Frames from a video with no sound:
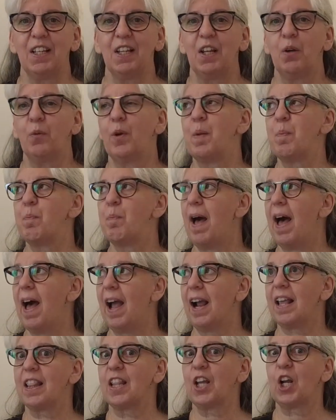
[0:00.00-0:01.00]
We
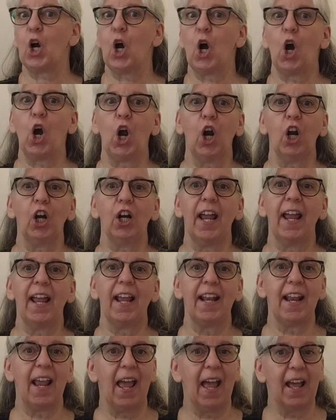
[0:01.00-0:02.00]
packed the car
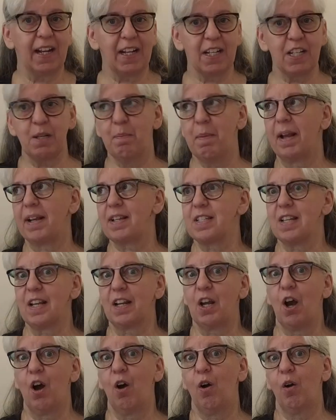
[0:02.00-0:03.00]
and headed to
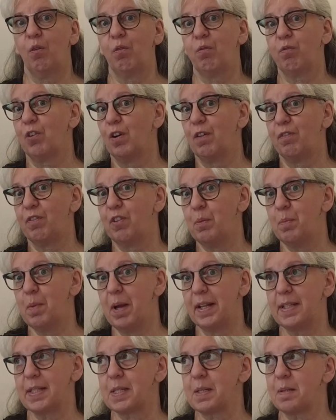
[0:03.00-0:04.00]
Mexico for a few
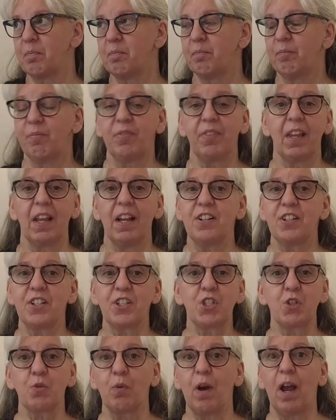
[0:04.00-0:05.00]
months,
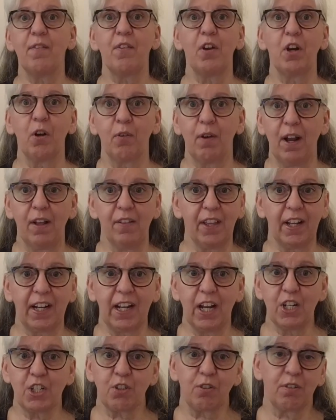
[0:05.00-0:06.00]
just driving around the
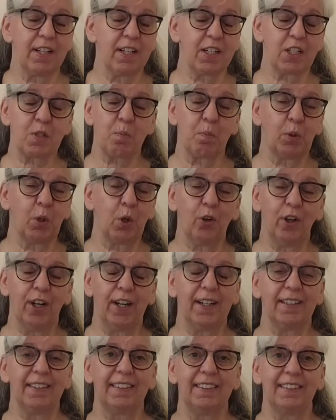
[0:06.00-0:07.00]
country exploring.